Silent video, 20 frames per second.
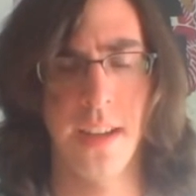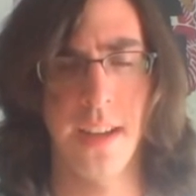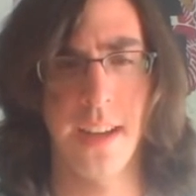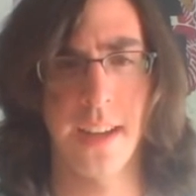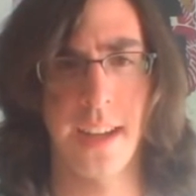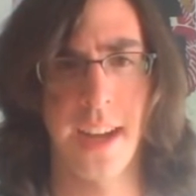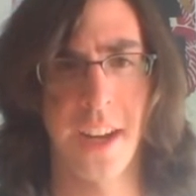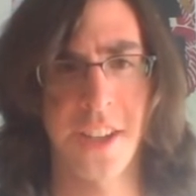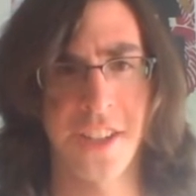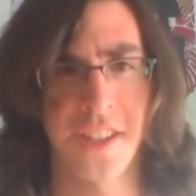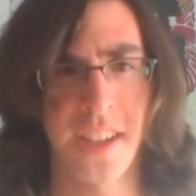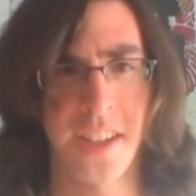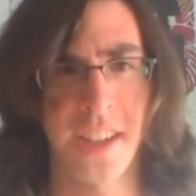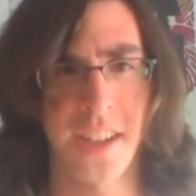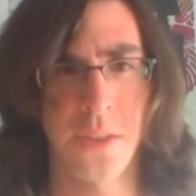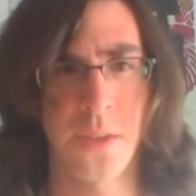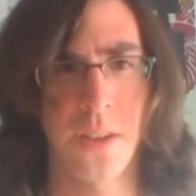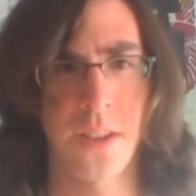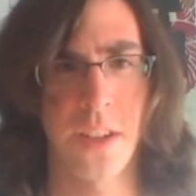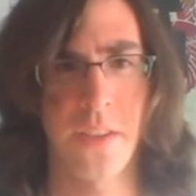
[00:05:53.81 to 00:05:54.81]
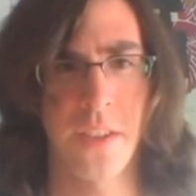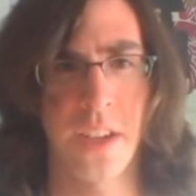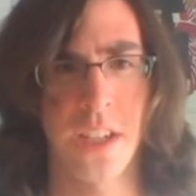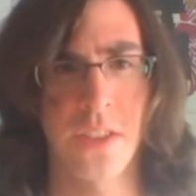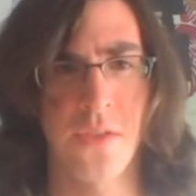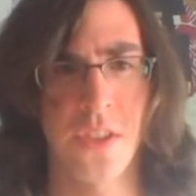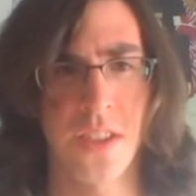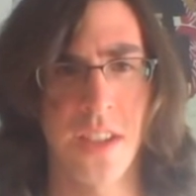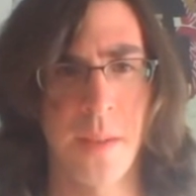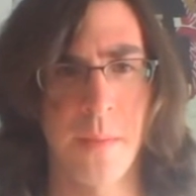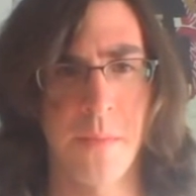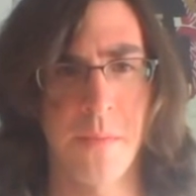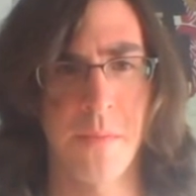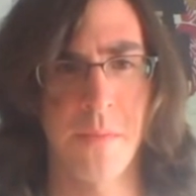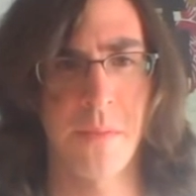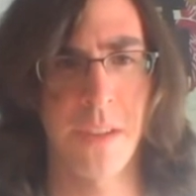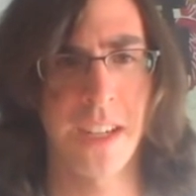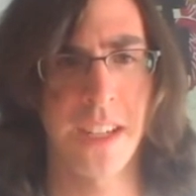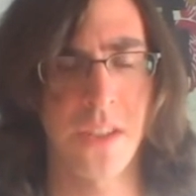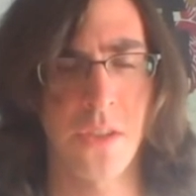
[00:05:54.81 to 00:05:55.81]
engage in sexual activities for some
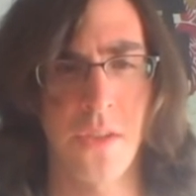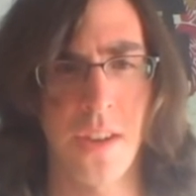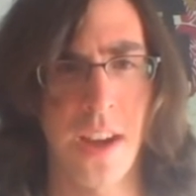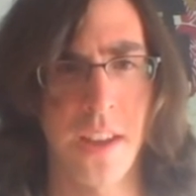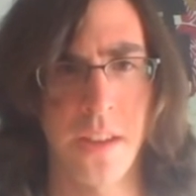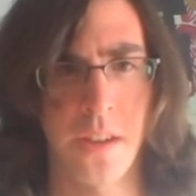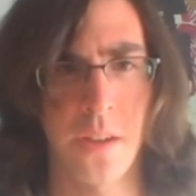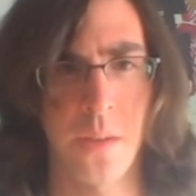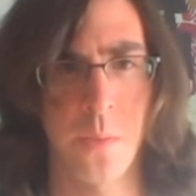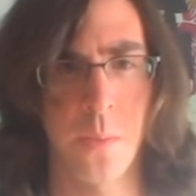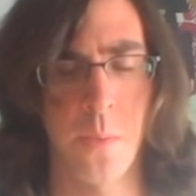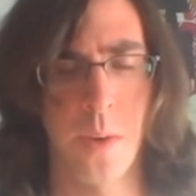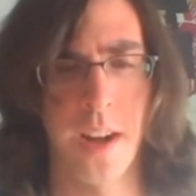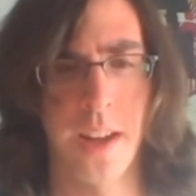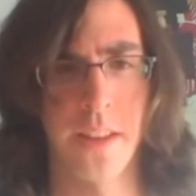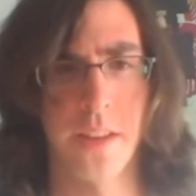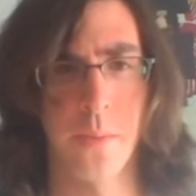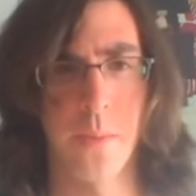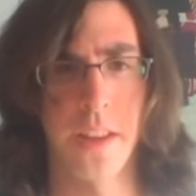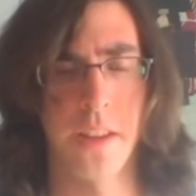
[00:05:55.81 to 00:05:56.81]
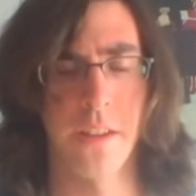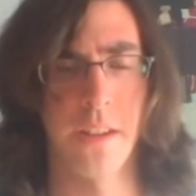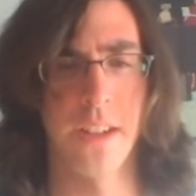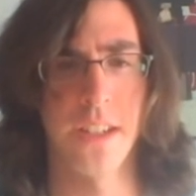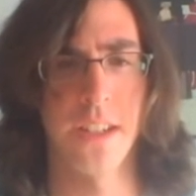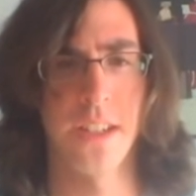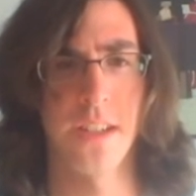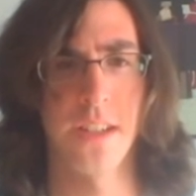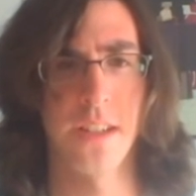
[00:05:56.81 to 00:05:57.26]
reason or other, whether it's